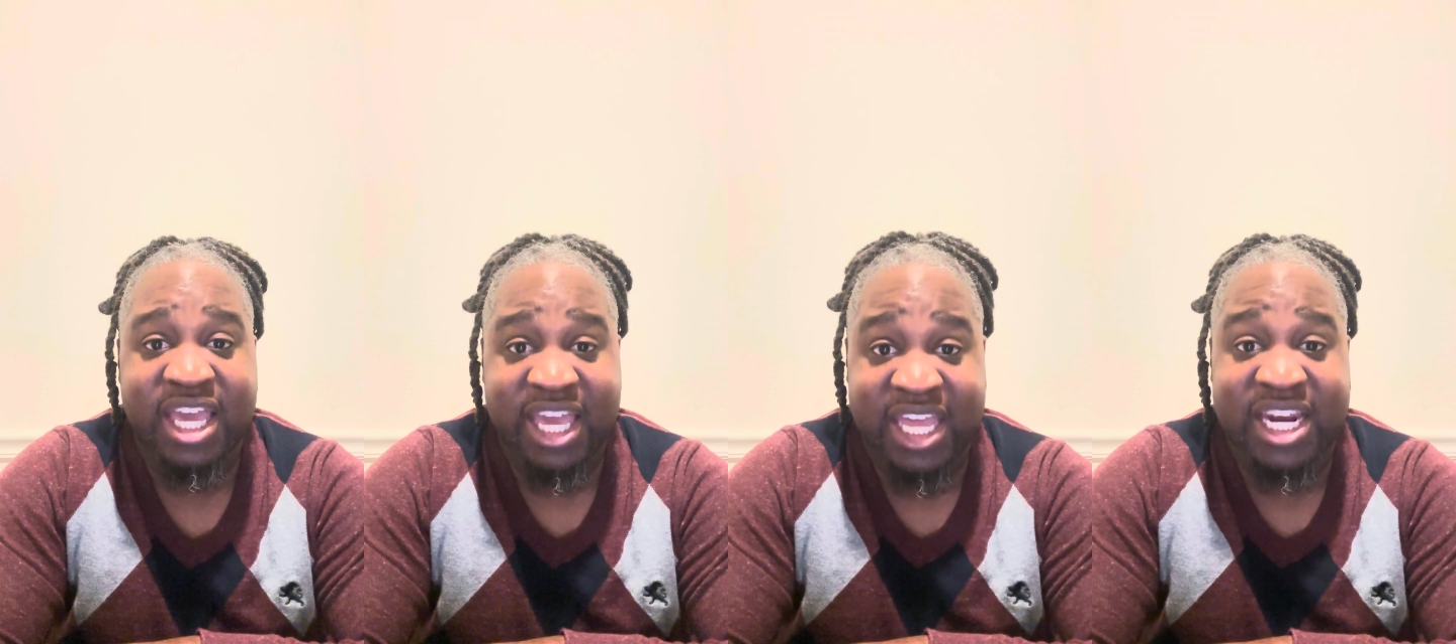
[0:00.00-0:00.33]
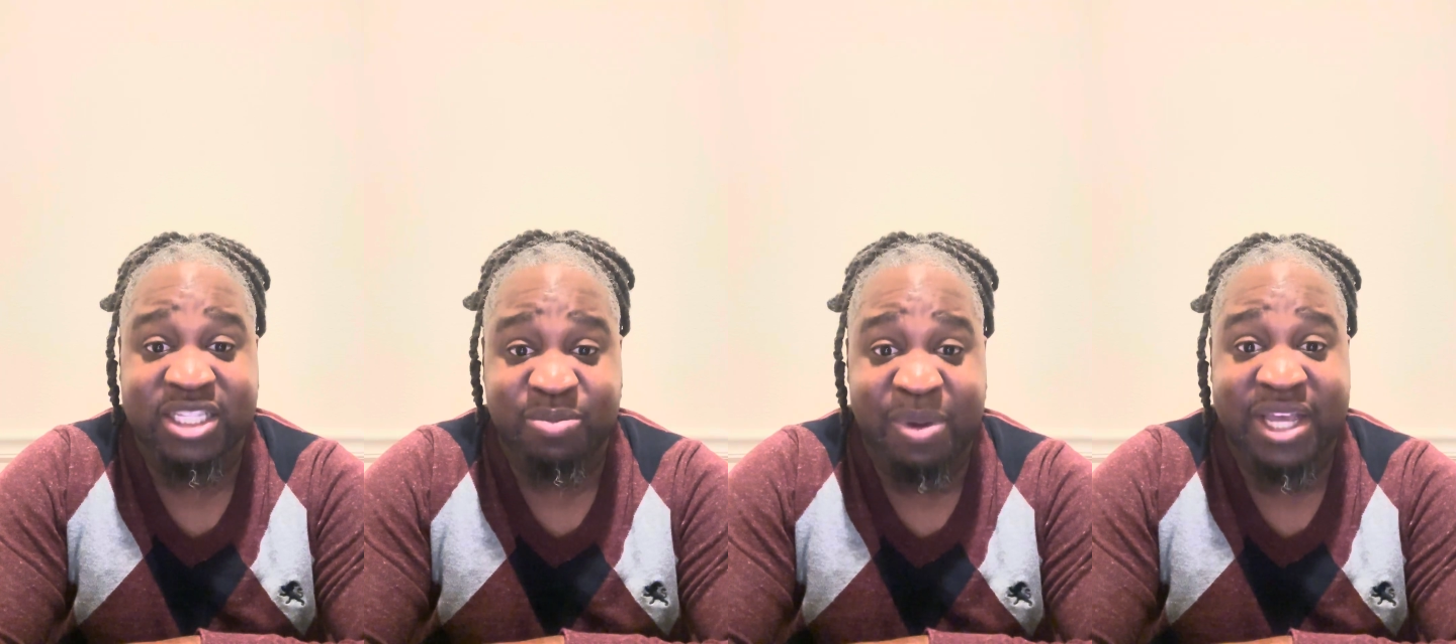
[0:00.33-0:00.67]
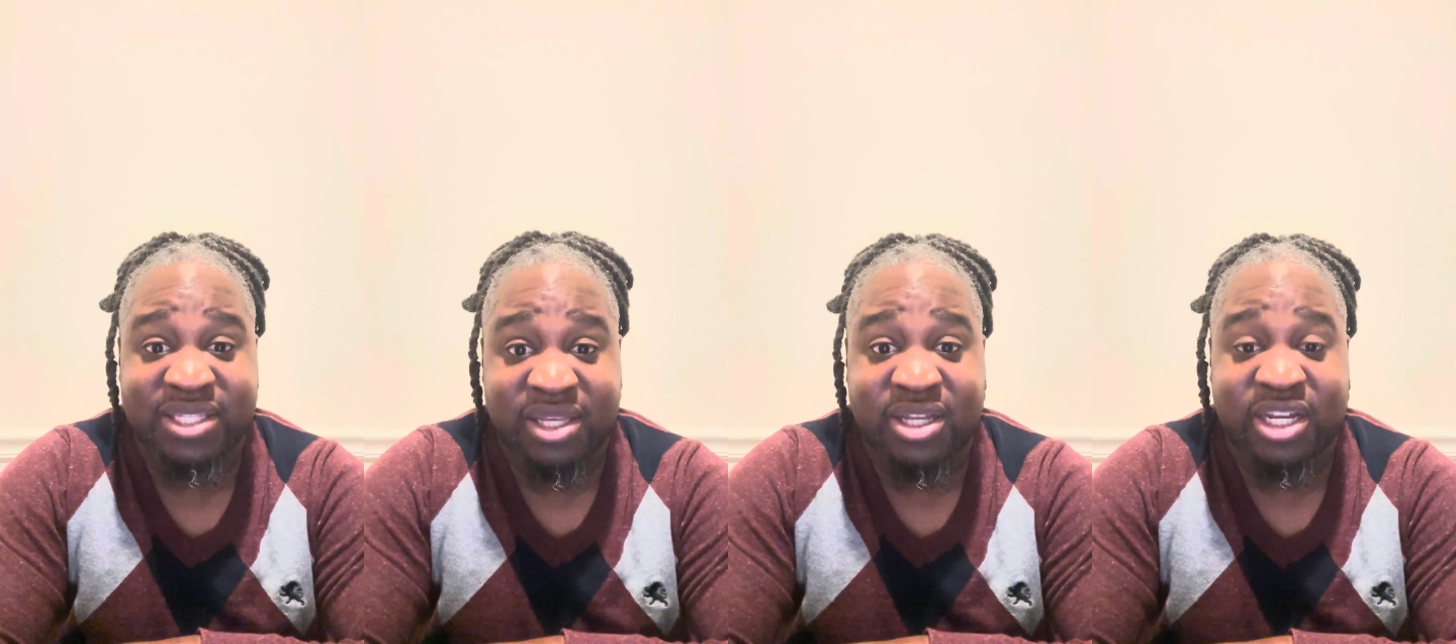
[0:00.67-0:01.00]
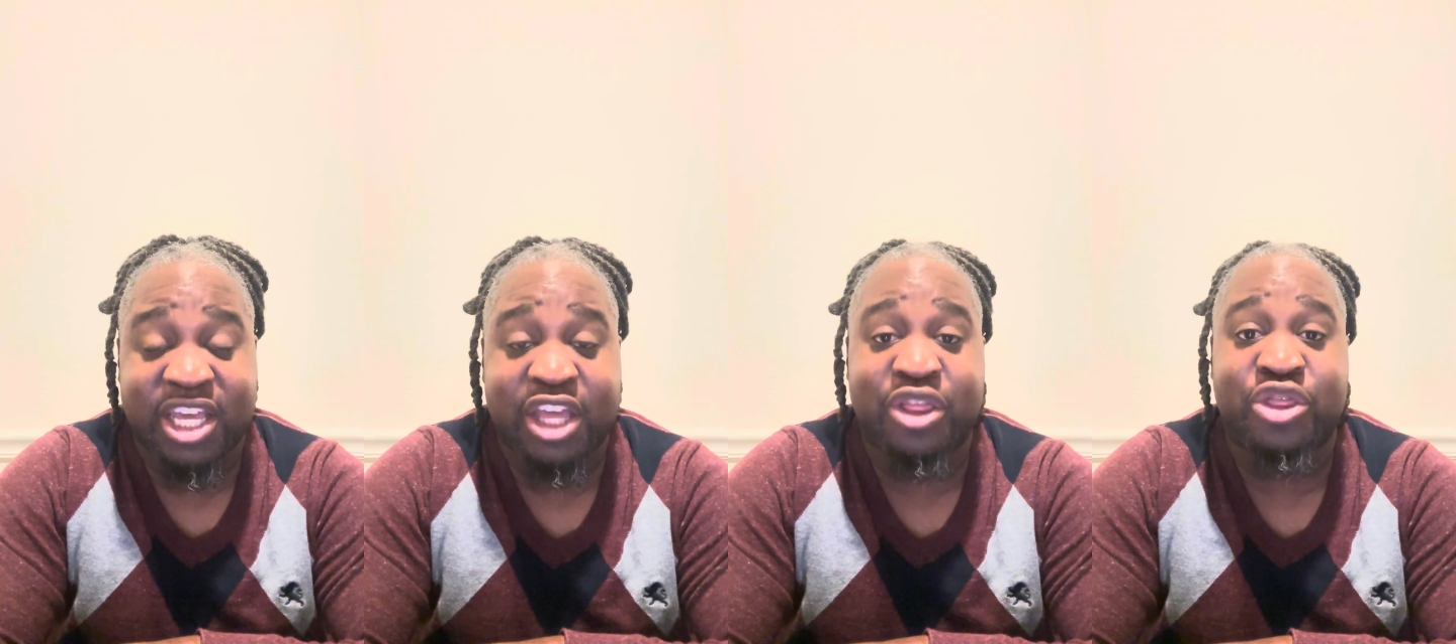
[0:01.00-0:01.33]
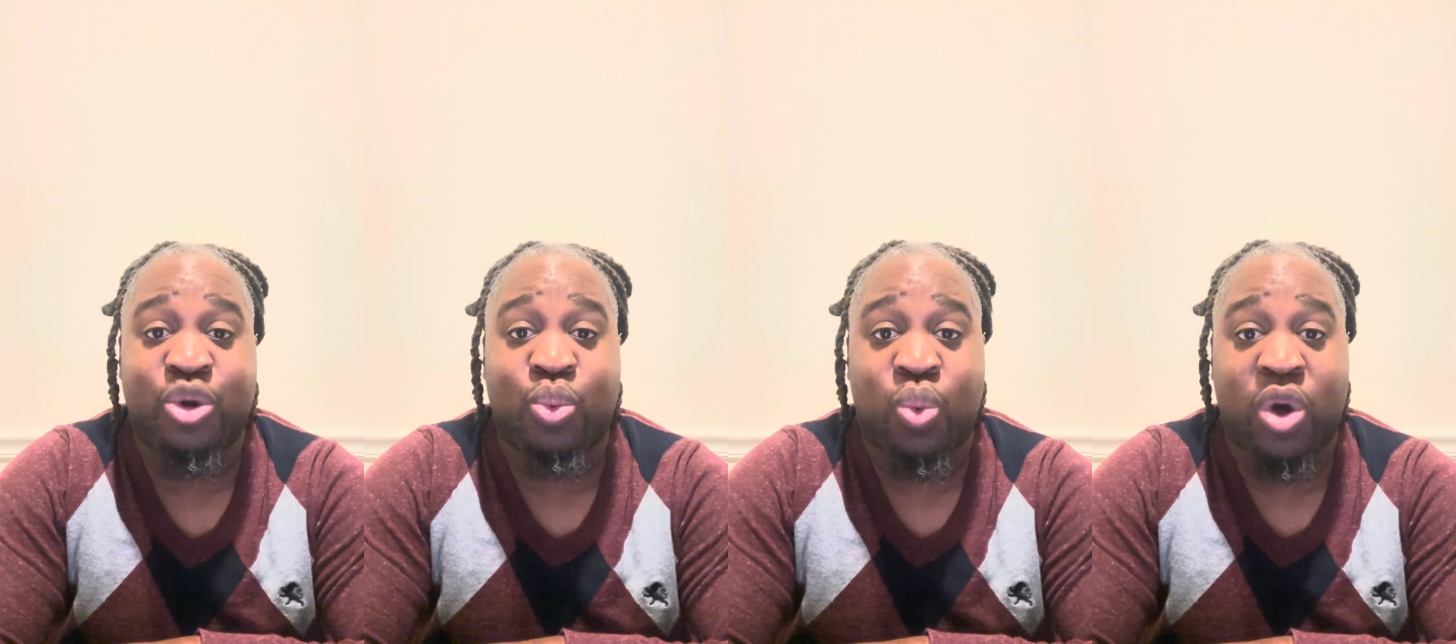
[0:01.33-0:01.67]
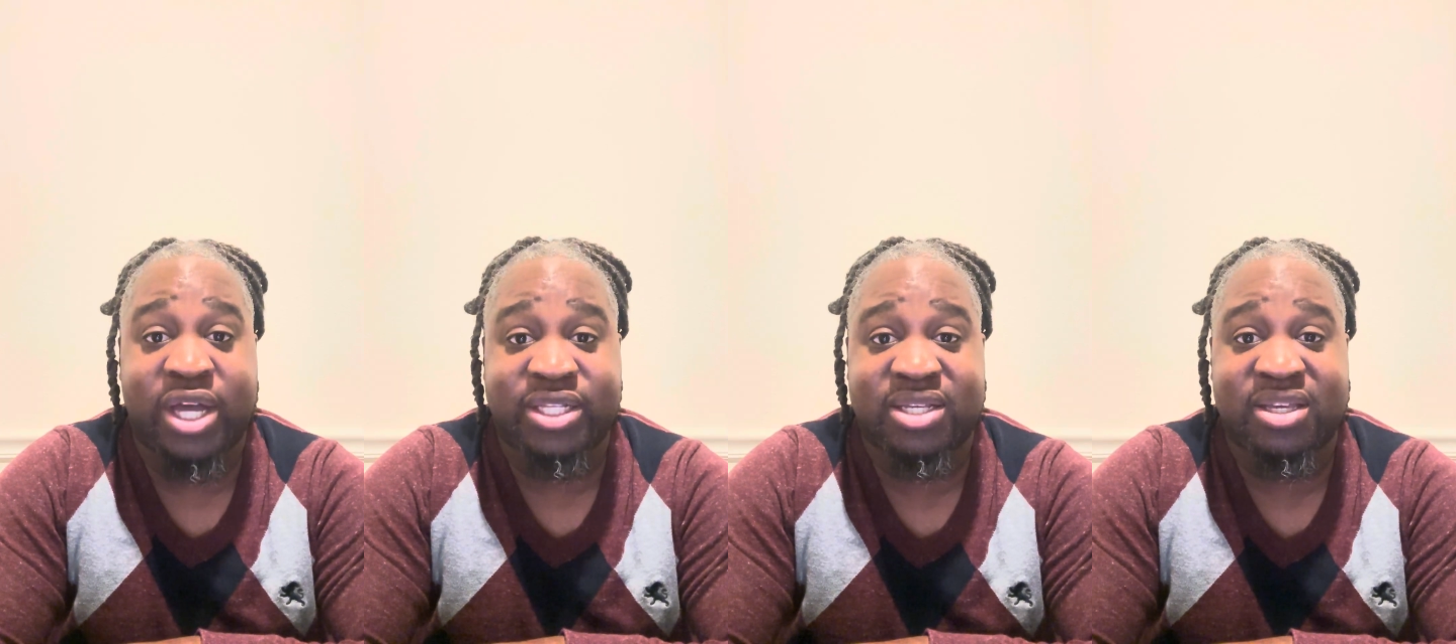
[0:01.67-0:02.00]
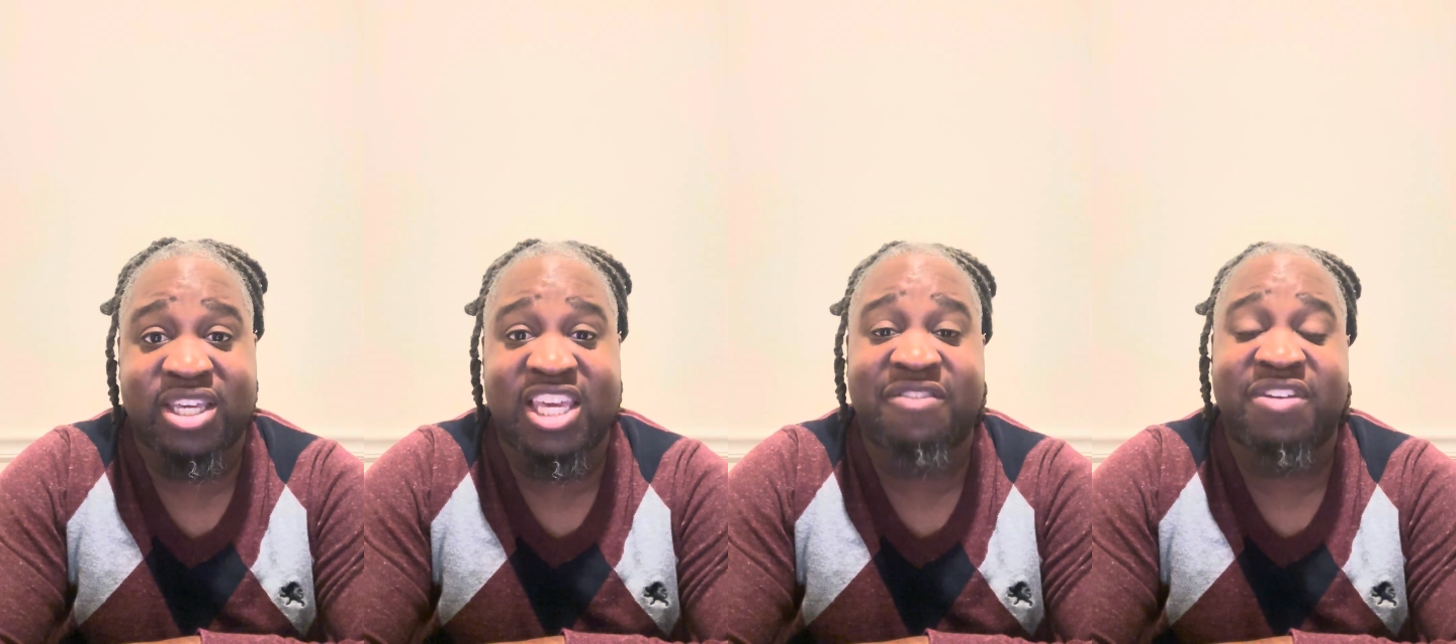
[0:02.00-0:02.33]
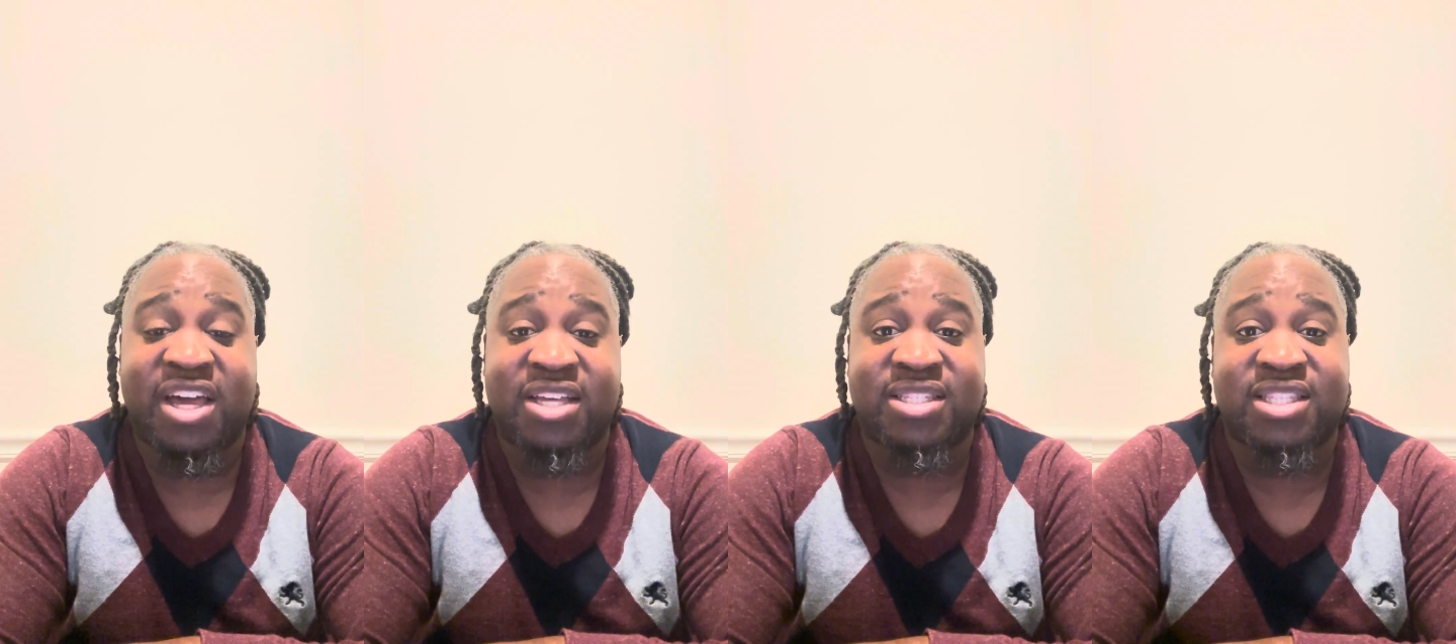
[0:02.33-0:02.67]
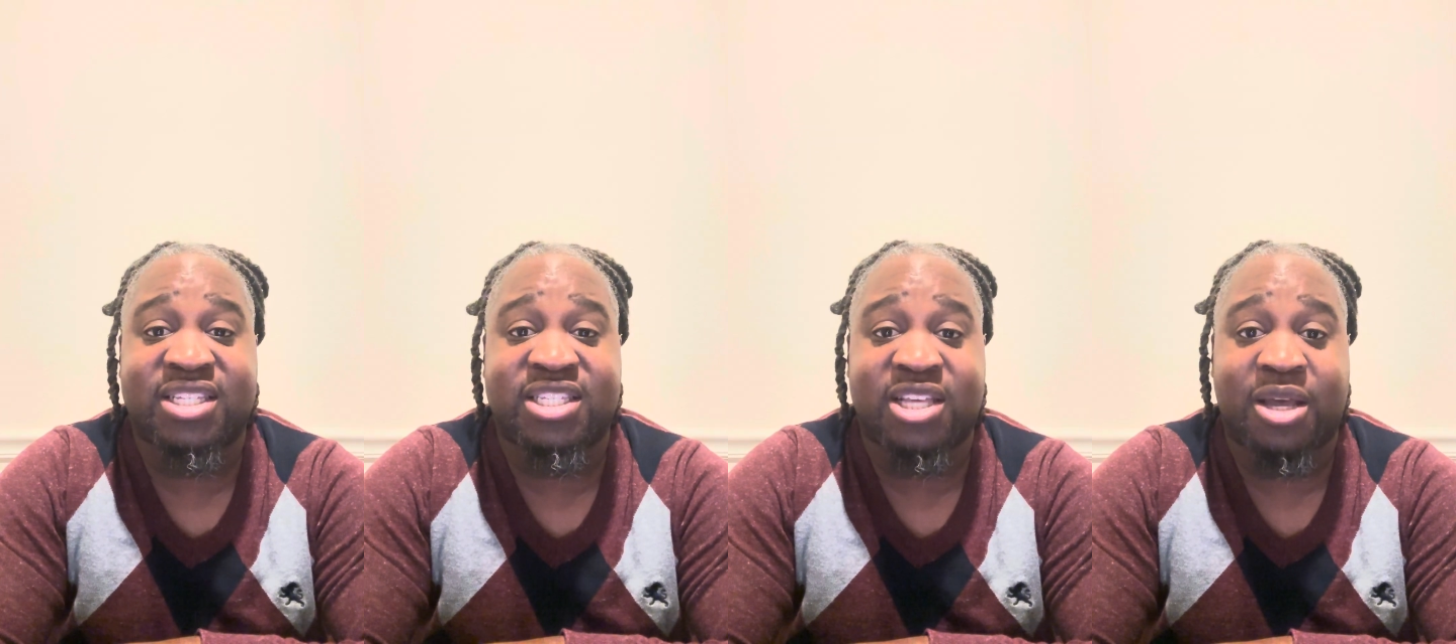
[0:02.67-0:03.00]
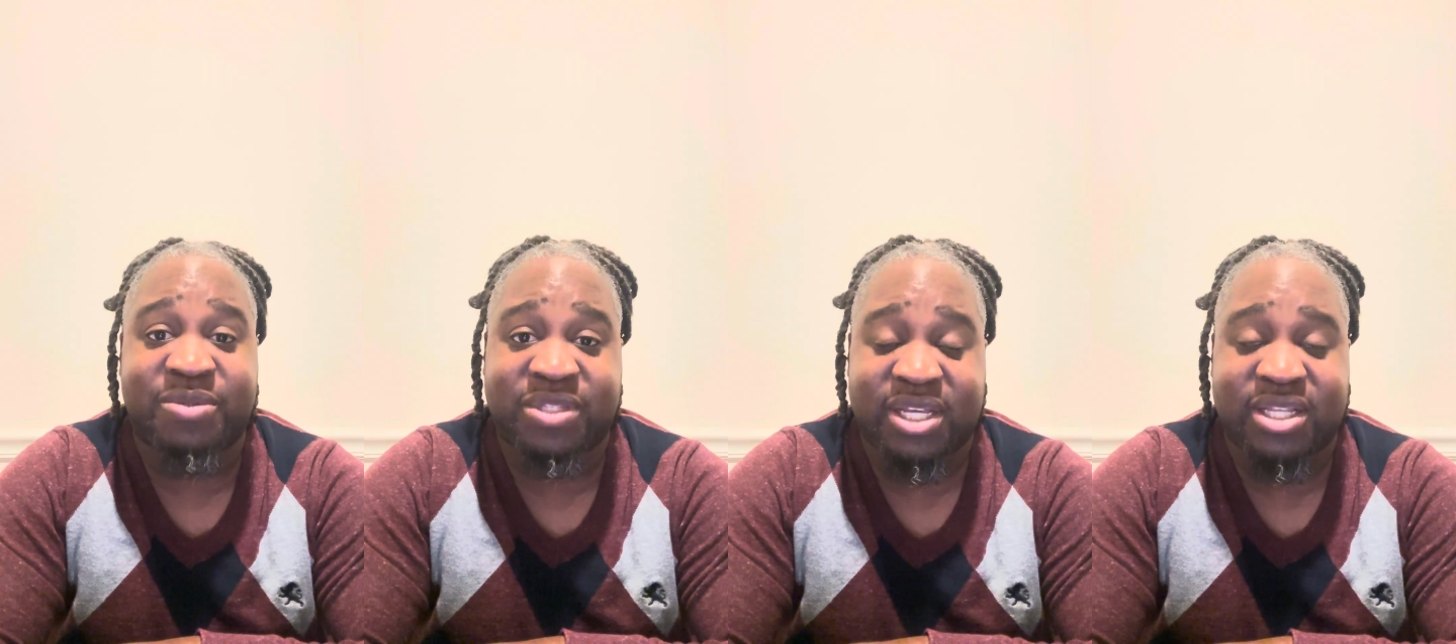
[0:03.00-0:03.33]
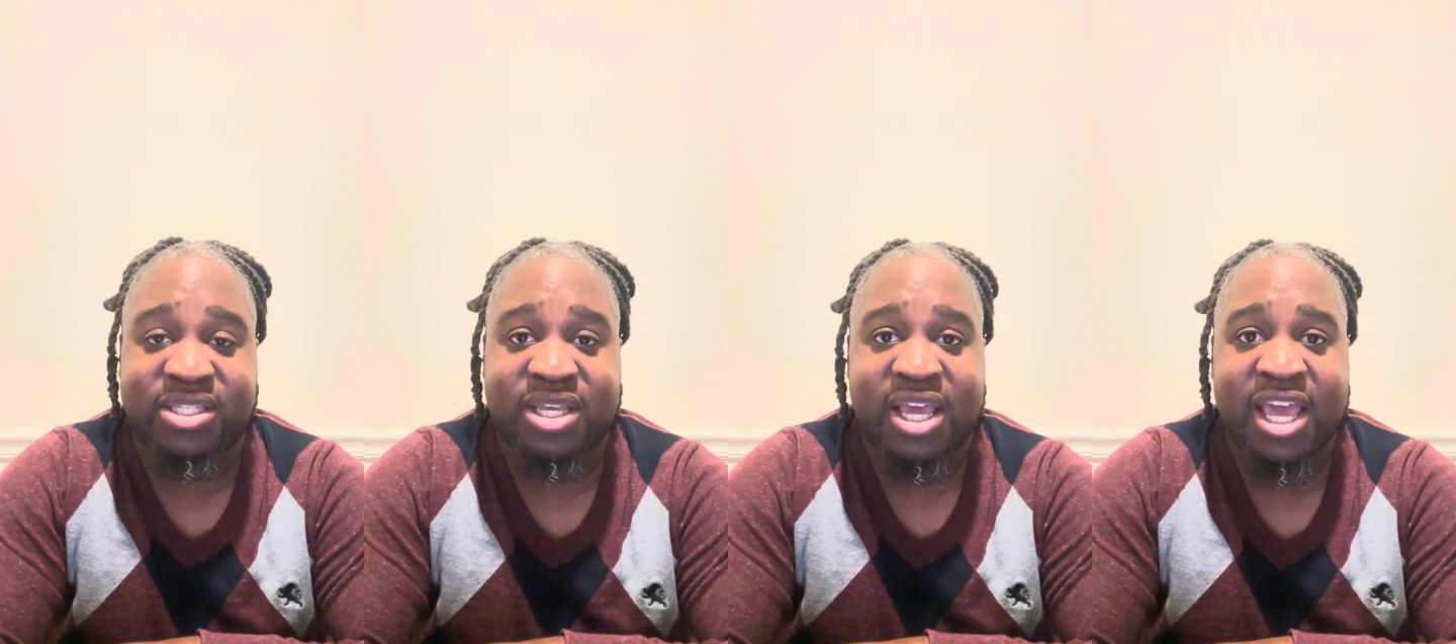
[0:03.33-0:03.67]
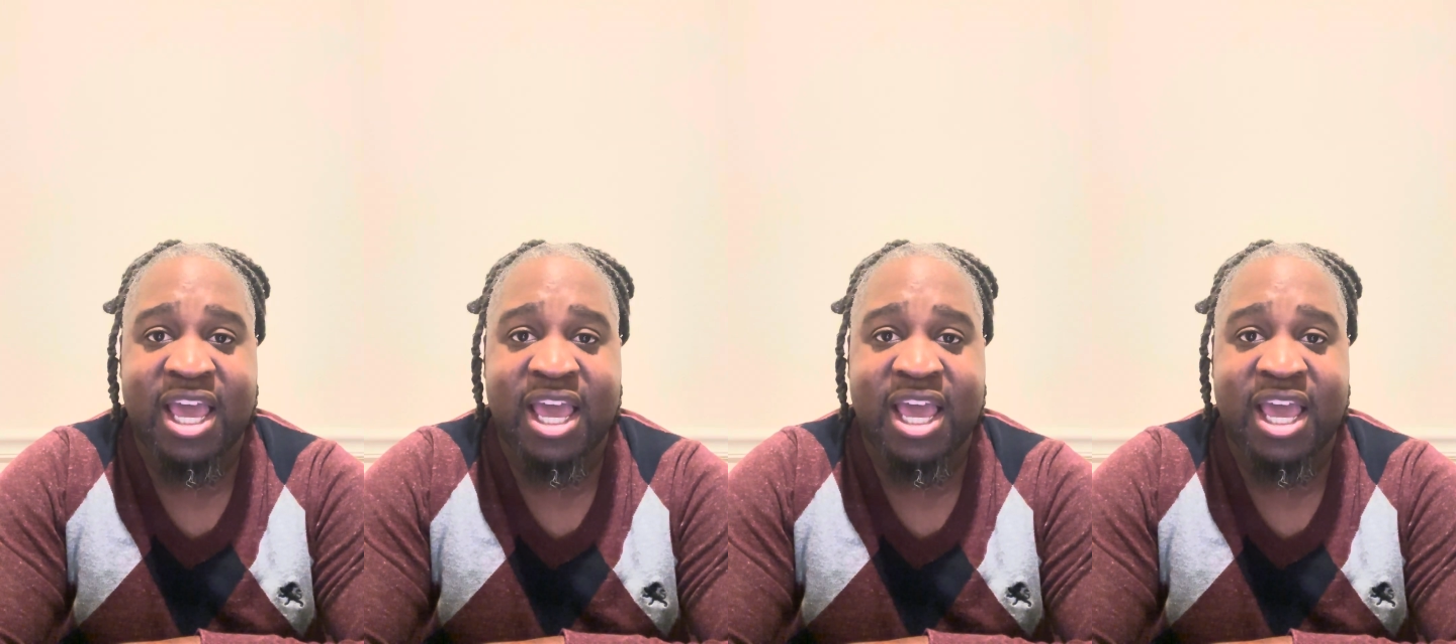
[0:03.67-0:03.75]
It is basically the what, giving us the substance.